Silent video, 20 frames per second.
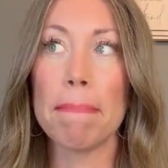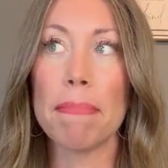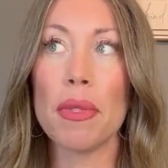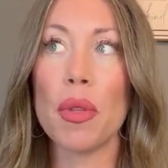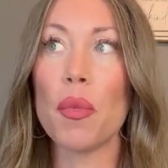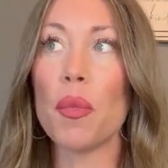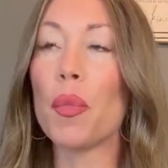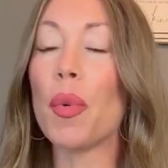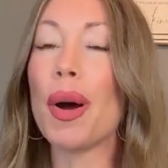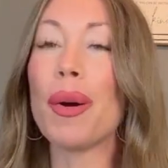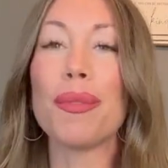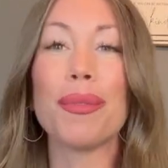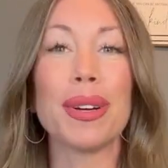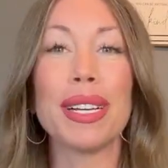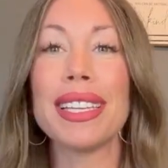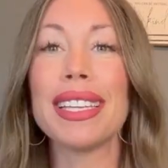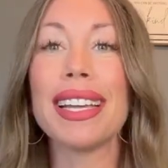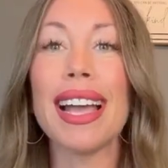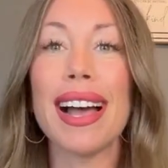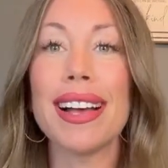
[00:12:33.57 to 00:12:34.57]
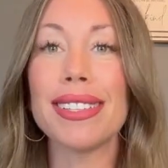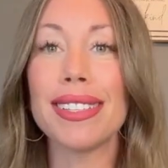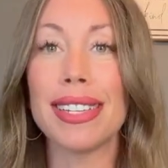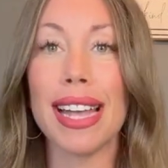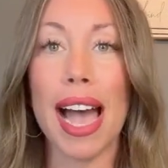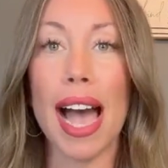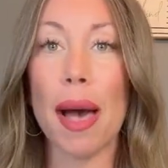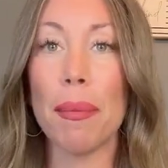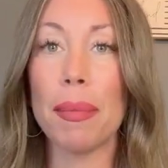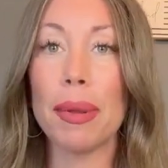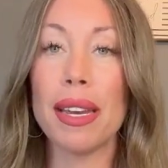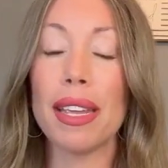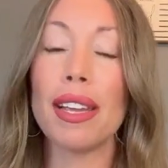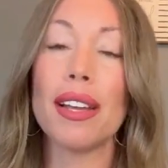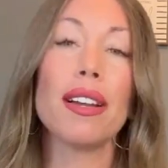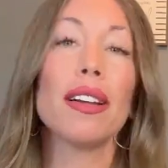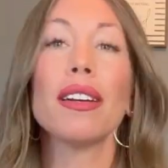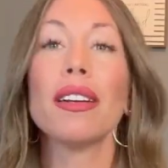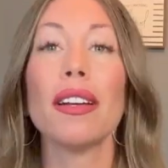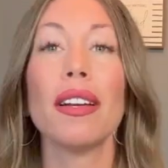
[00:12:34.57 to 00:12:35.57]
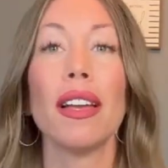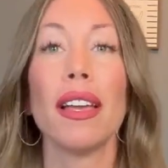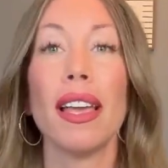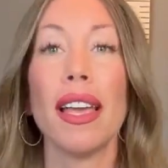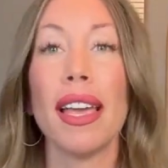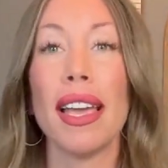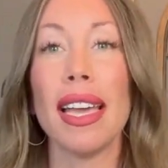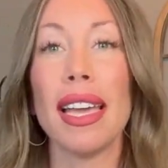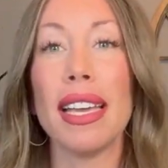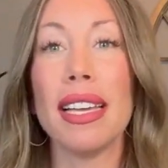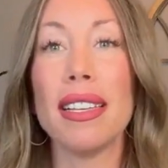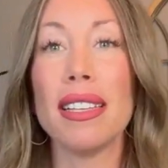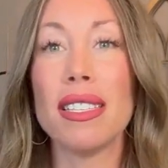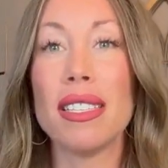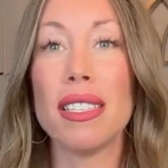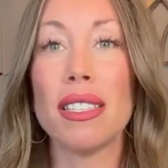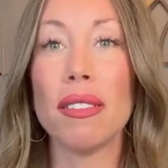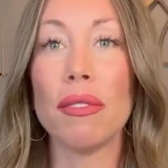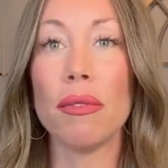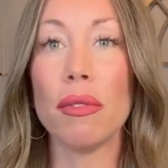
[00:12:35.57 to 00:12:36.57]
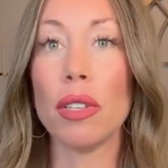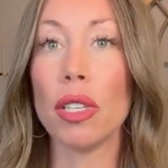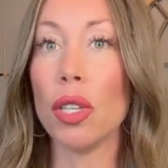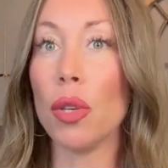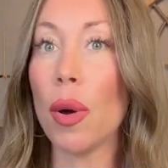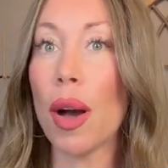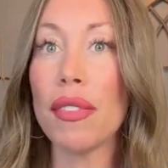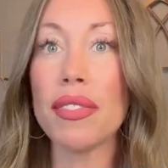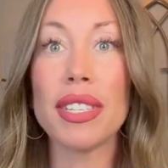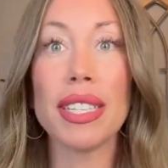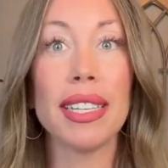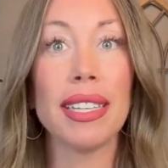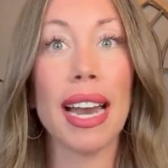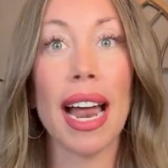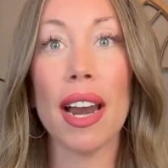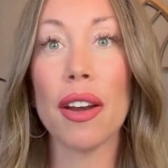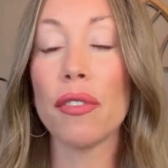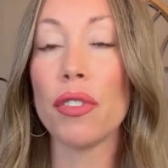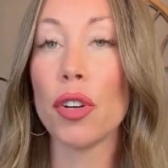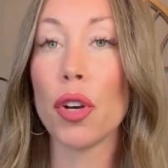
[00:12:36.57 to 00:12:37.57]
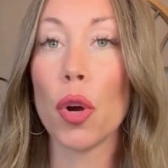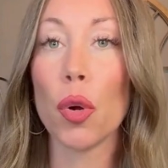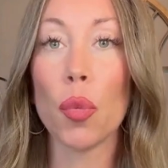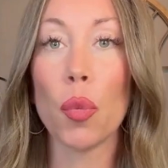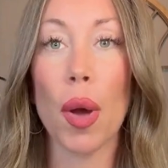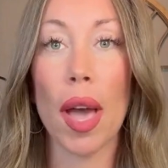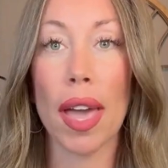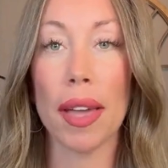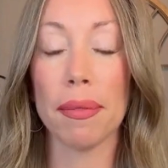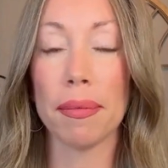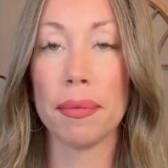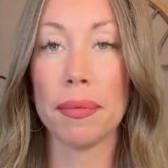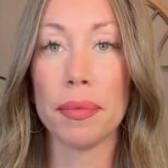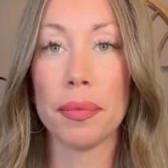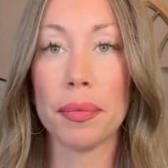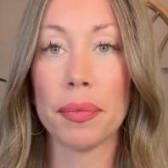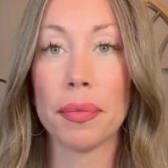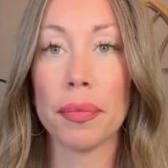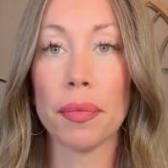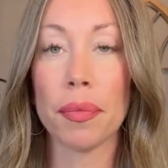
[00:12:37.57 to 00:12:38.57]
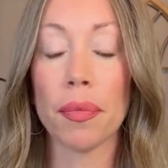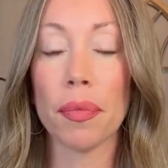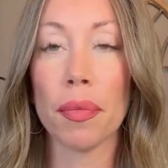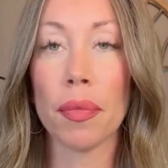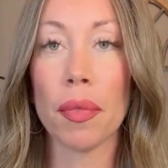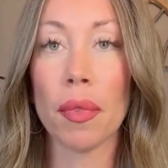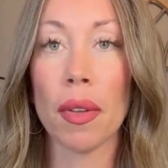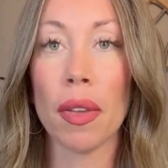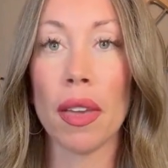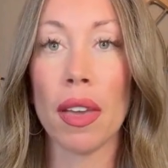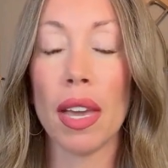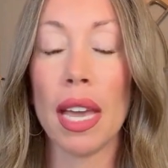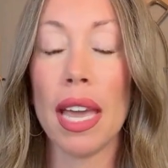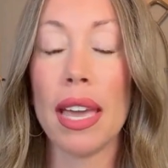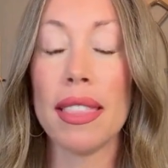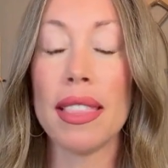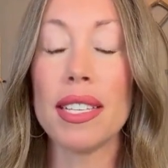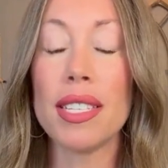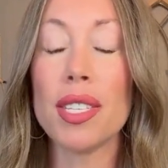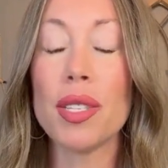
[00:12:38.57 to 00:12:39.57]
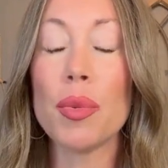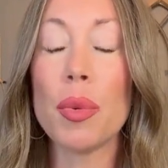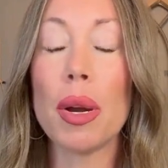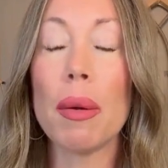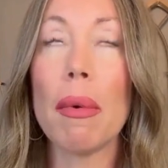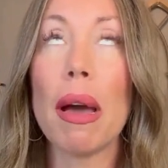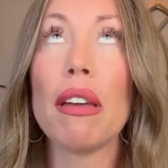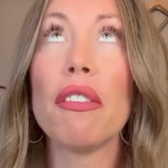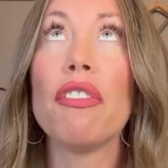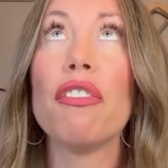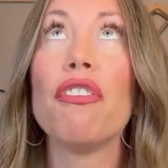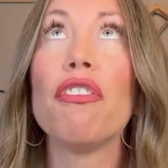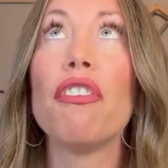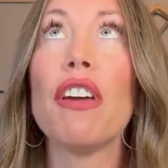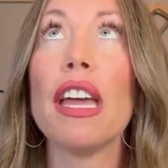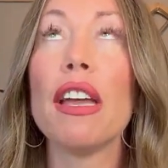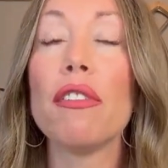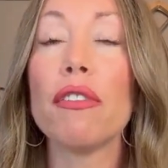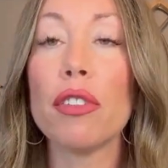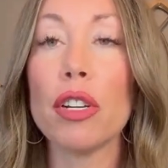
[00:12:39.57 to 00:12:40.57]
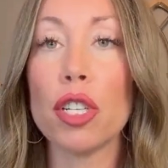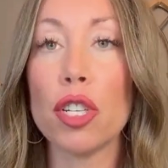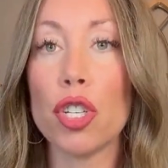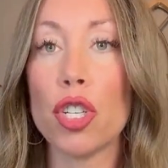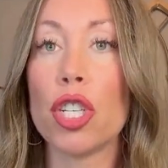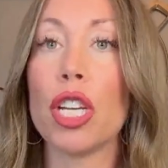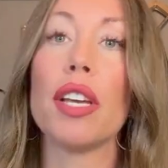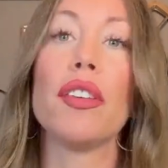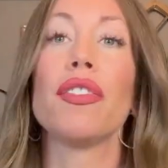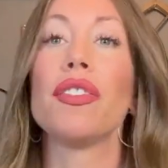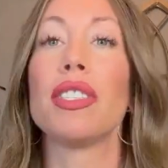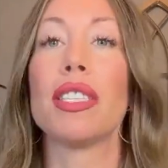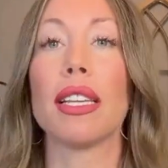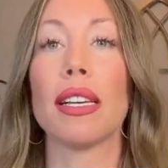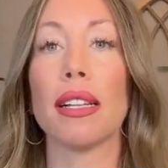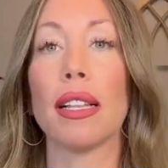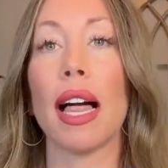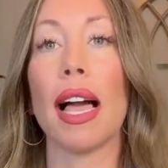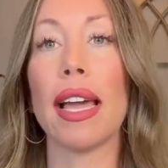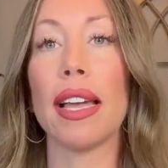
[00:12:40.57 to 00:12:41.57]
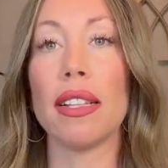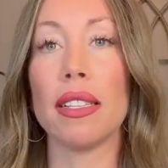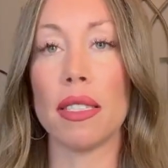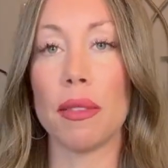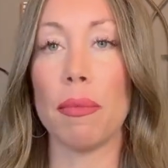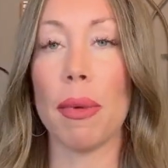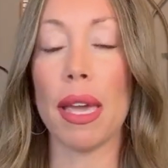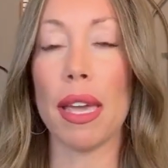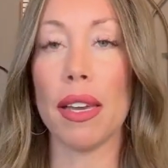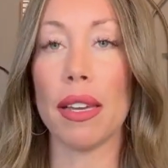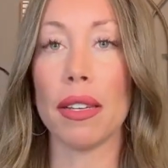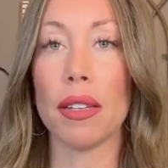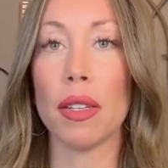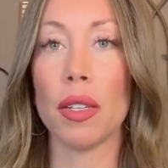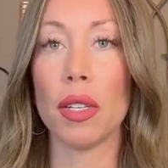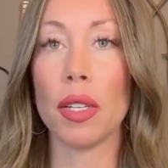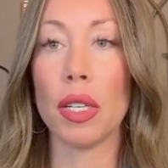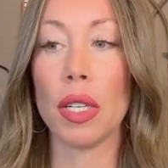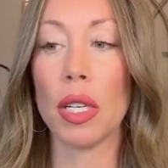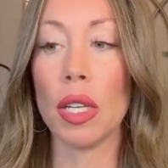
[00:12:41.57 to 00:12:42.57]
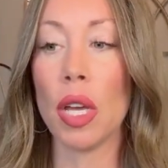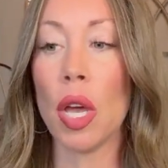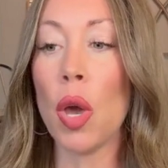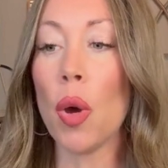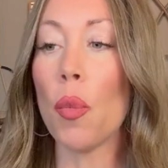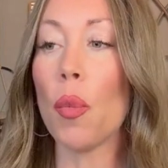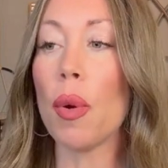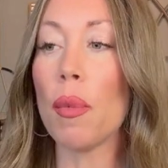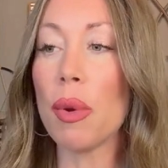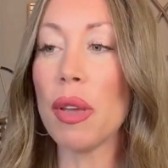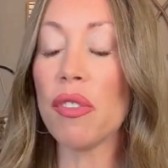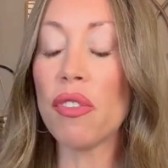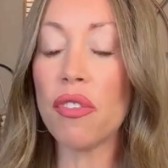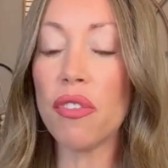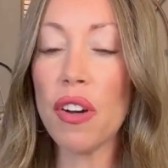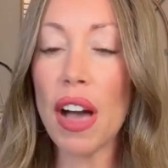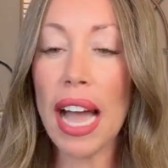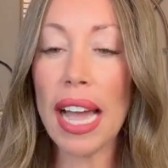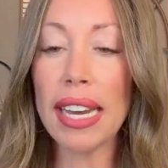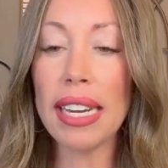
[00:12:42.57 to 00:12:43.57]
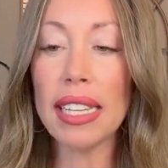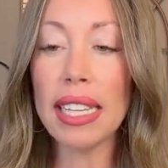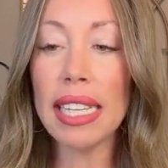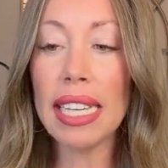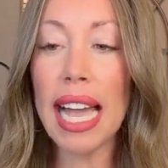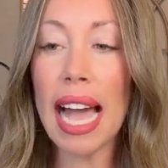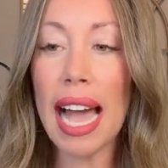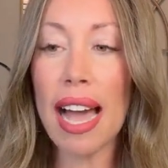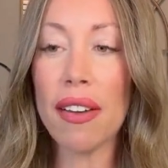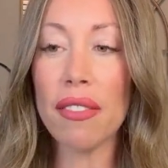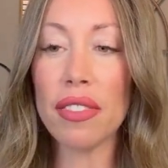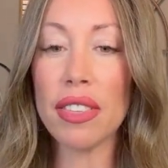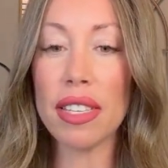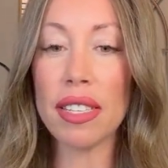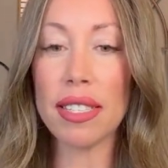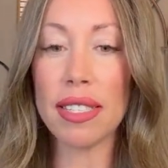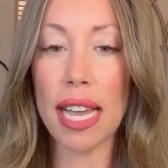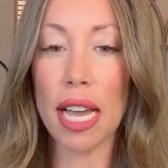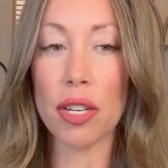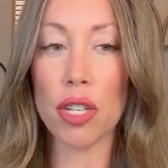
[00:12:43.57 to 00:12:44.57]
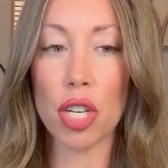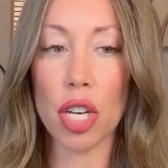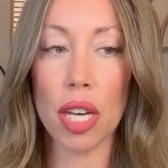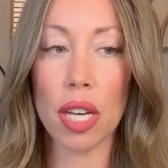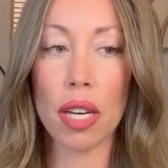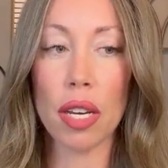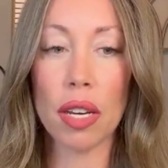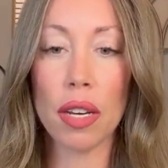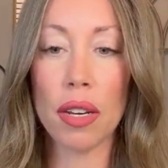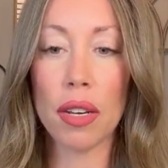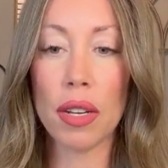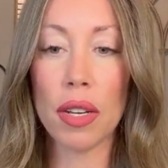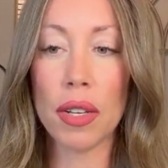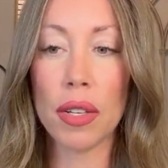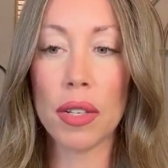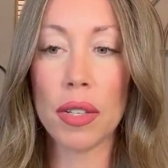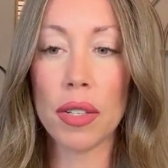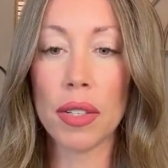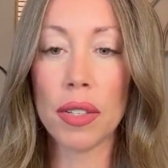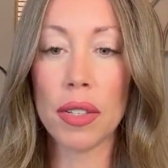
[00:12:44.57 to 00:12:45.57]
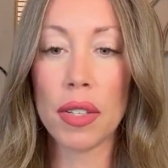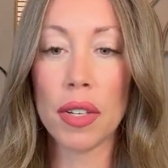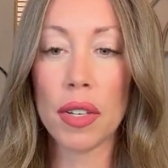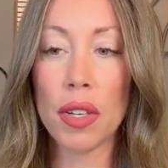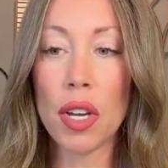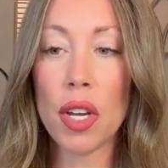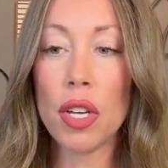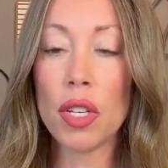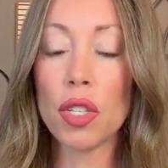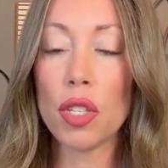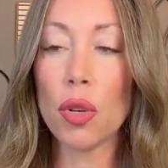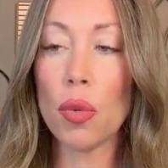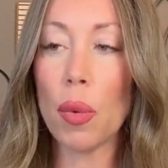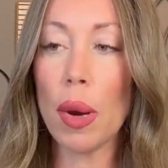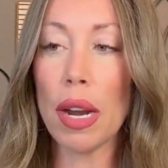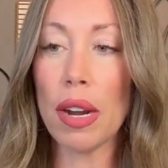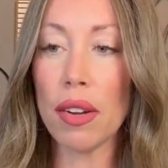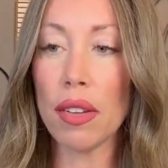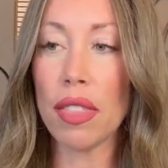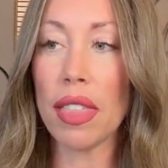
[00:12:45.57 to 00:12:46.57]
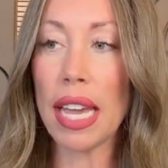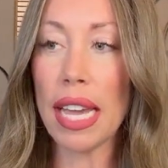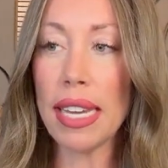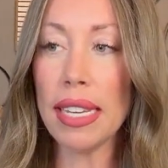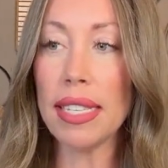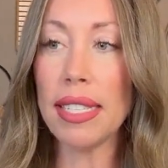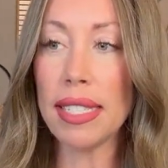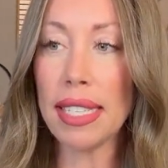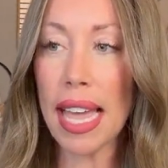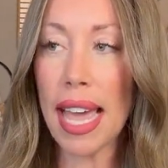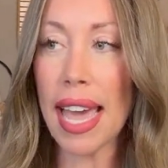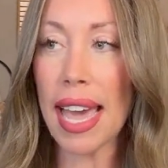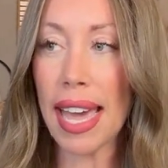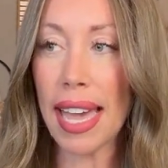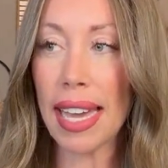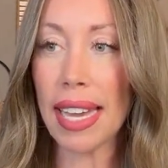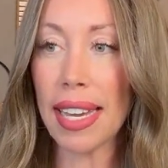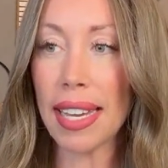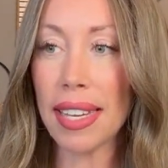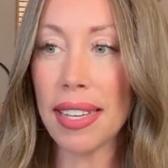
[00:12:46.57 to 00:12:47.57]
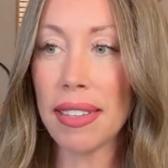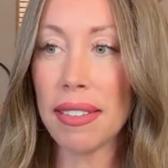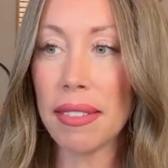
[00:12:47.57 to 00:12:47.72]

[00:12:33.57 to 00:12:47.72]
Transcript: what really has to happen here is you have to get out of your own way. This is one of my favorite shifts that clients make. When we finally have this session to where they say,